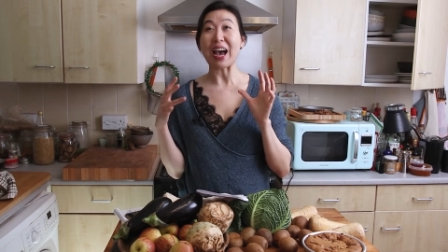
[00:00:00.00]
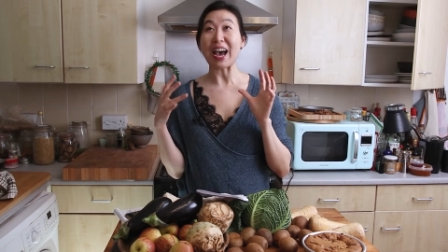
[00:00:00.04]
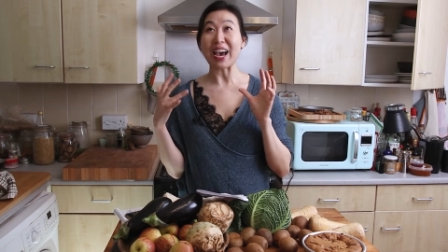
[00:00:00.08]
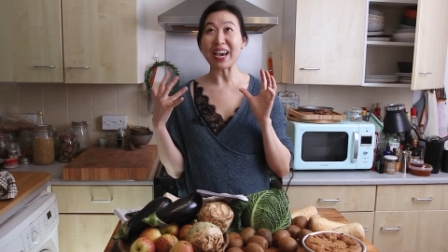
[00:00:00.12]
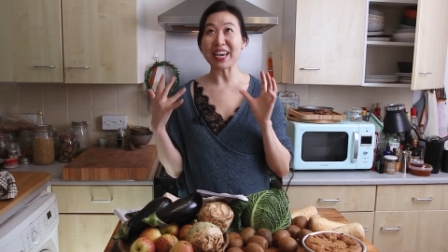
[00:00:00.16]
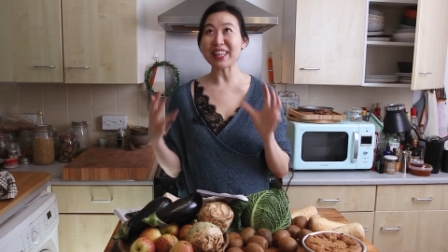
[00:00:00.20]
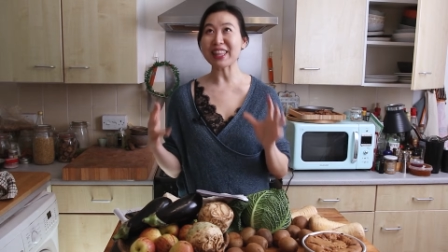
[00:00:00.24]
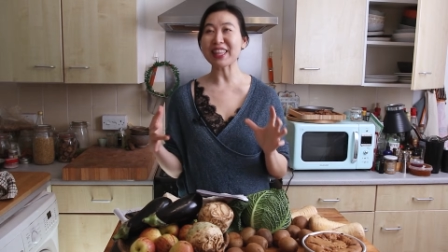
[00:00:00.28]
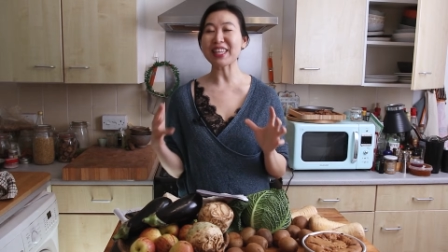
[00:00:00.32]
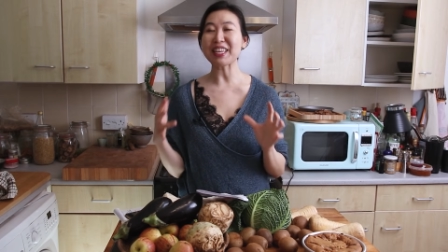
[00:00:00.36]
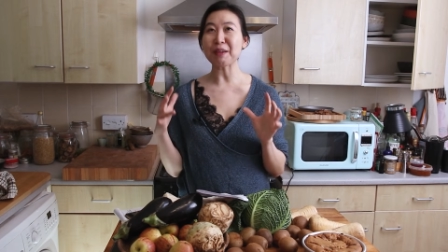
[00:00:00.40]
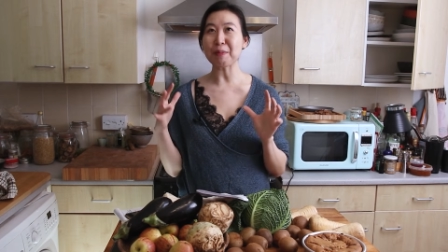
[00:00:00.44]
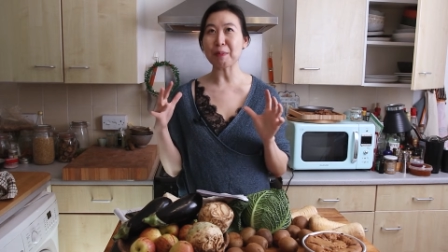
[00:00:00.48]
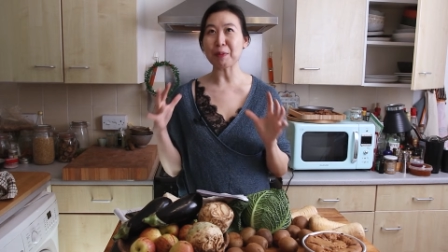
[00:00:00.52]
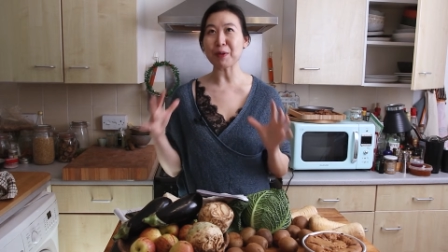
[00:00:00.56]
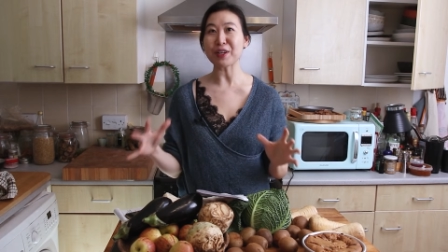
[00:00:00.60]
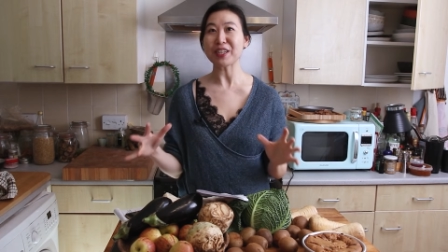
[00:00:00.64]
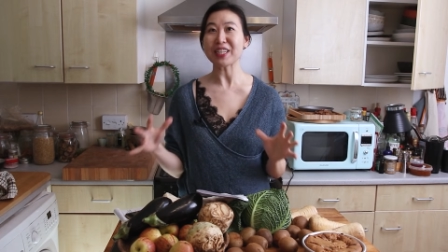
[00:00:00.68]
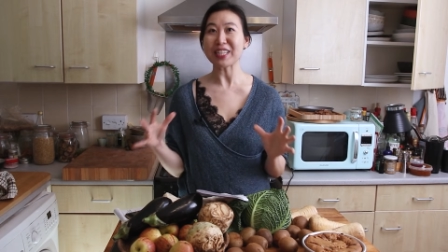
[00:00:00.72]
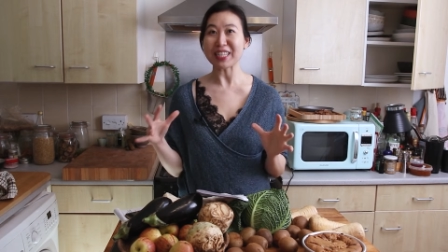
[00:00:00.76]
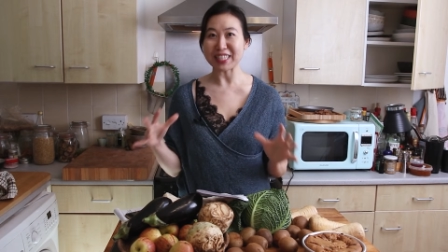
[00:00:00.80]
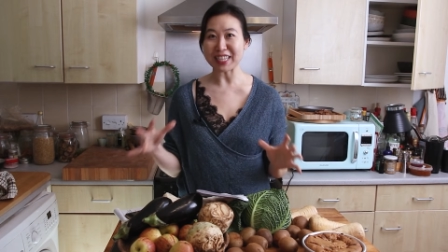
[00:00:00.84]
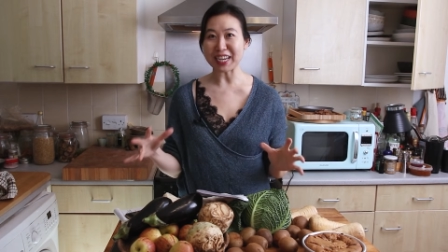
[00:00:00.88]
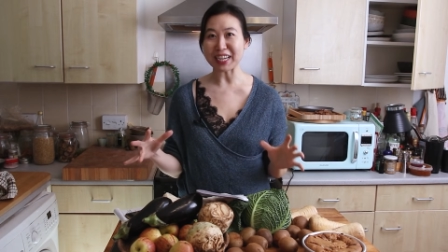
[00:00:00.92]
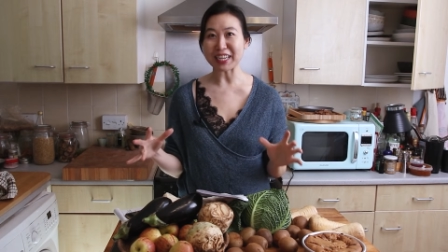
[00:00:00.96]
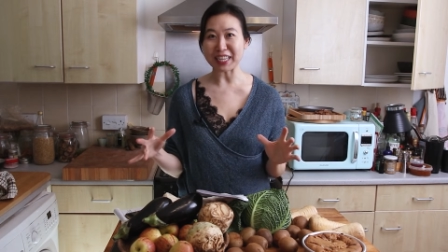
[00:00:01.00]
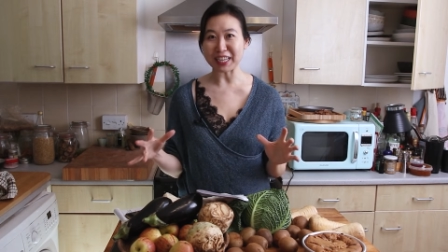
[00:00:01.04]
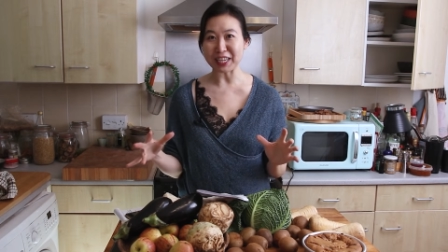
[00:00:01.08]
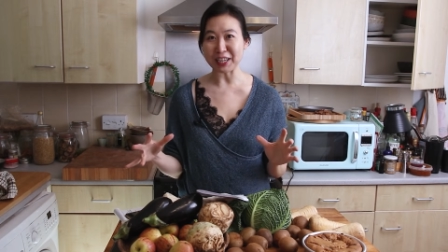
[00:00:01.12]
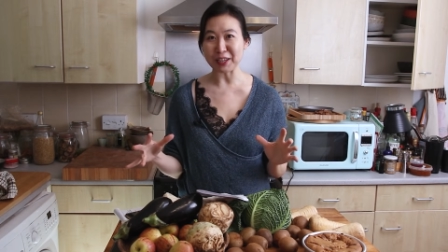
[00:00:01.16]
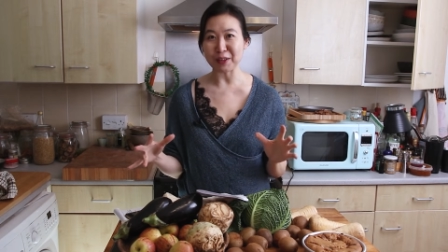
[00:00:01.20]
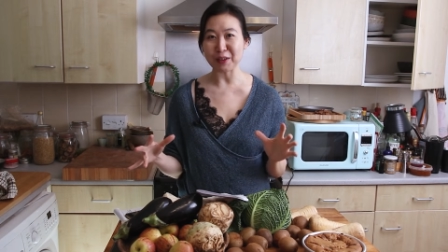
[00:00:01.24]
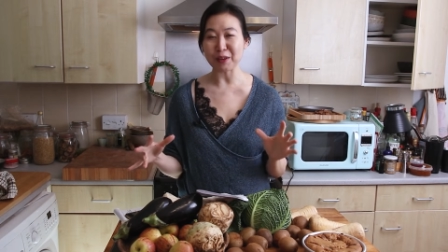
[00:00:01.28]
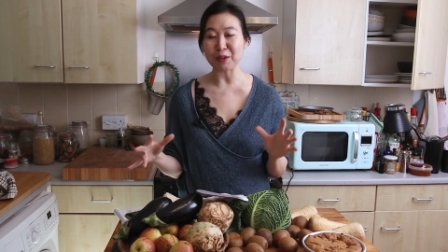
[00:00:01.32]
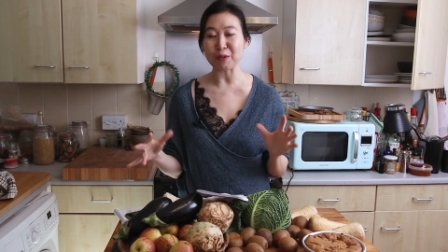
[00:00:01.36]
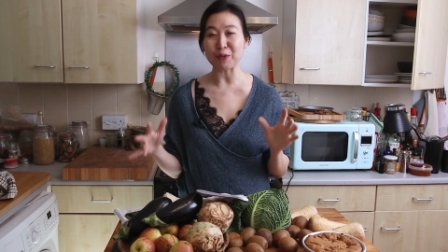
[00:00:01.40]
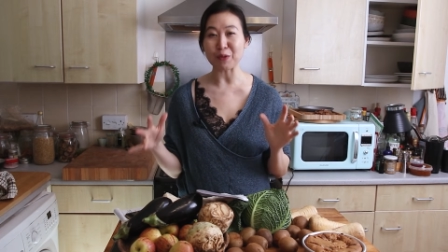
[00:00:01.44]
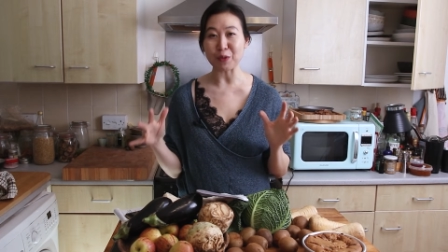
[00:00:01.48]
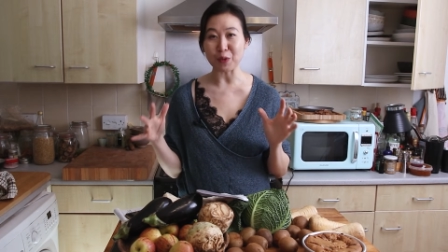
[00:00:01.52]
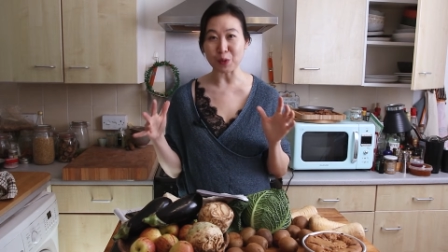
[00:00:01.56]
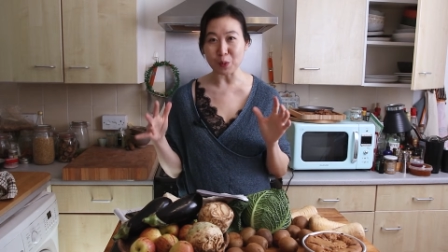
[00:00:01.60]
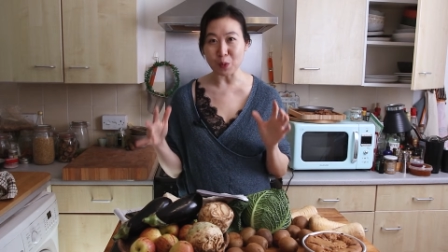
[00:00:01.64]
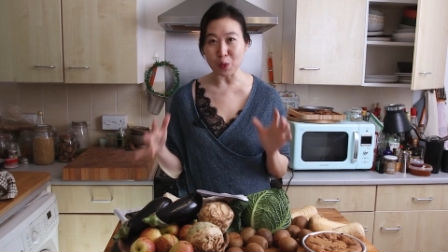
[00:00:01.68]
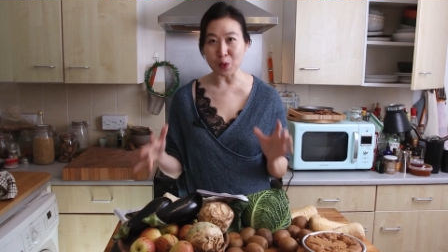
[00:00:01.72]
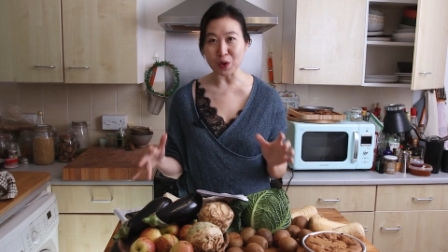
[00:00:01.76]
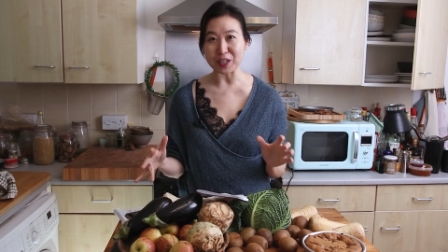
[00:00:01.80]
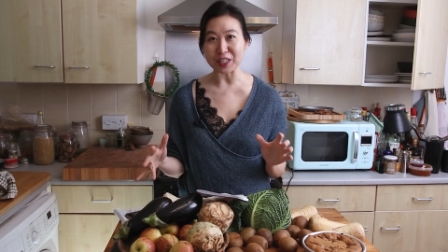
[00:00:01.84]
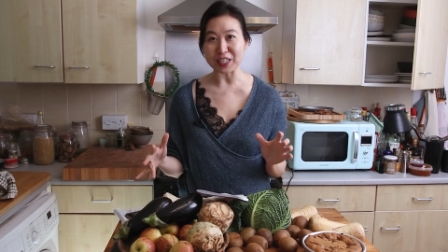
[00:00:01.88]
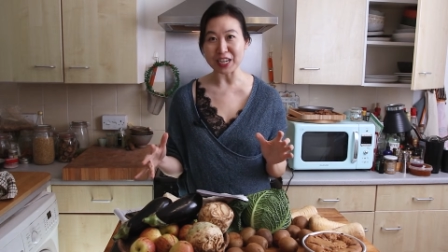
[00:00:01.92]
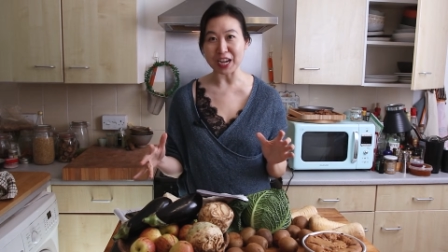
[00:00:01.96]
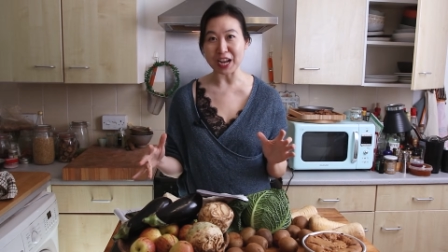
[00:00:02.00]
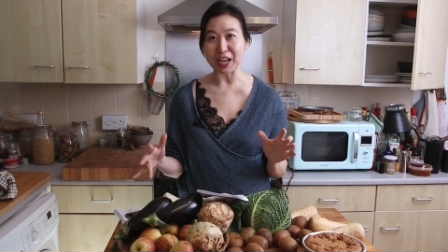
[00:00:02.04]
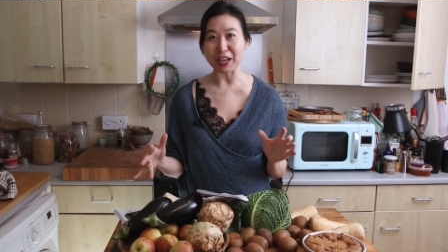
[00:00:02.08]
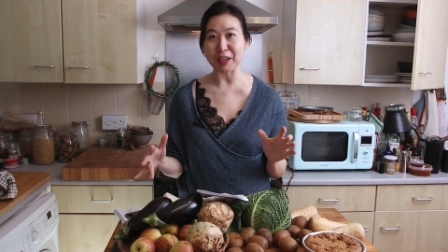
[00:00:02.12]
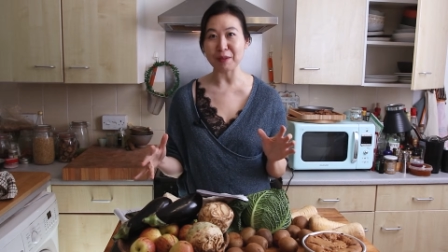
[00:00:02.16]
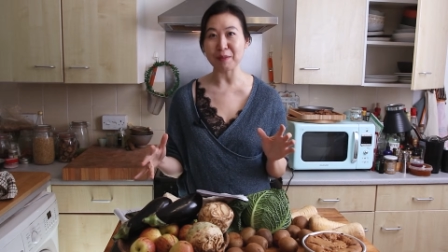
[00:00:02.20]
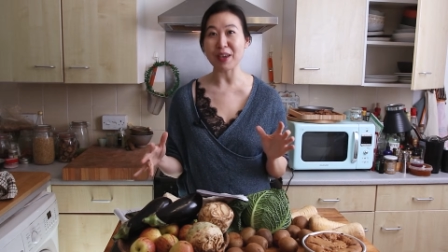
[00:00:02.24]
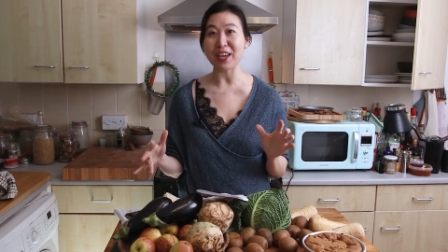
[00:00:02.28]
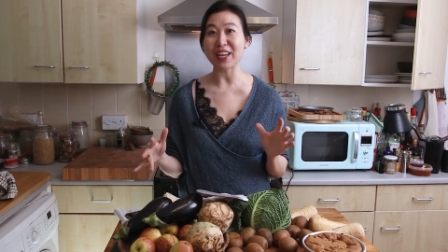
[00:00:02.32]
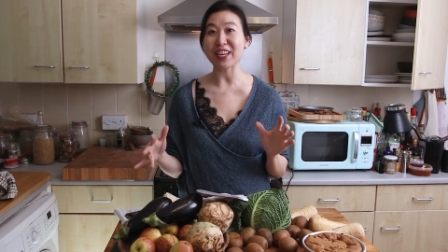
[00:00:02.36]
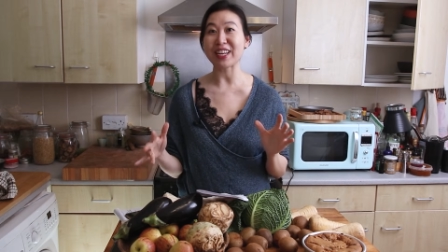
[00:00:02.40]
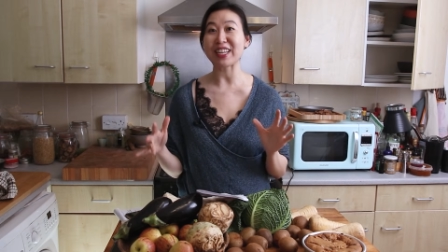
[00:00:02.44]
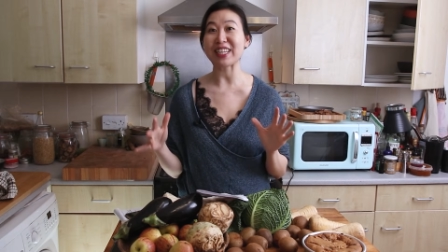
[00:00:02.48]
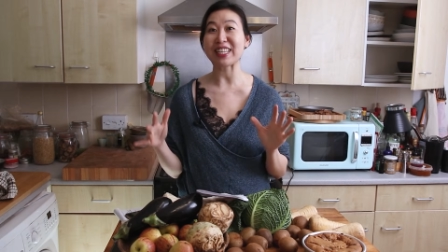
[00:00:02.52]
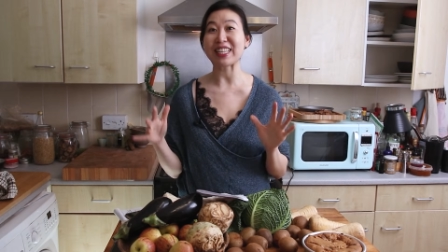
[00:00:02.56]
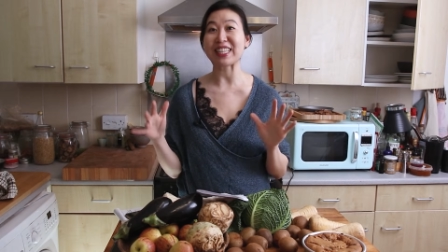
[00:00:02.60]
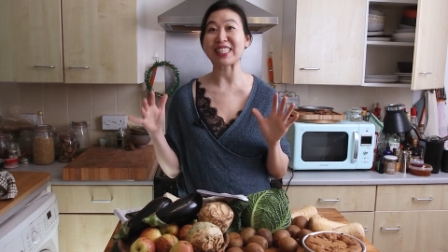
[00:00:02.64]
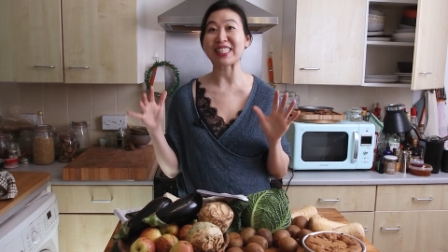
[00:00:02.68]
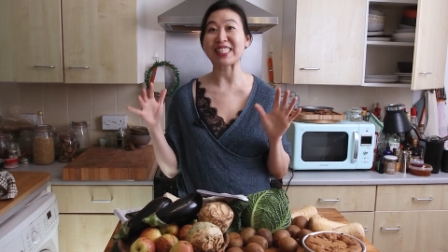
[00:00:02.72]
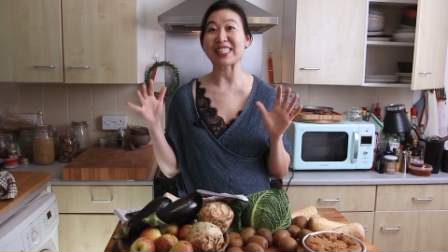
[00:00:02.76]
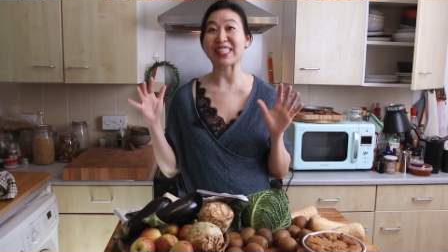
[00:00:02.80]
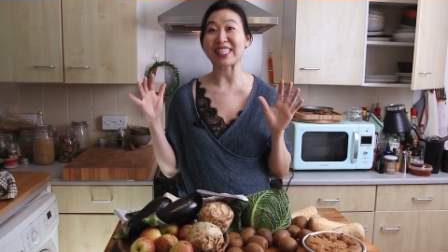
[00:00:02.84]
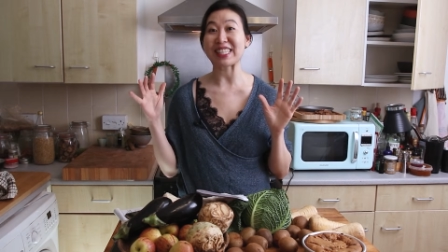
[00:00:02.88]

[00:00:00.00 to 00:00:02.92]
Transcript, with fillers: I think pretty decadent for wartime, and it is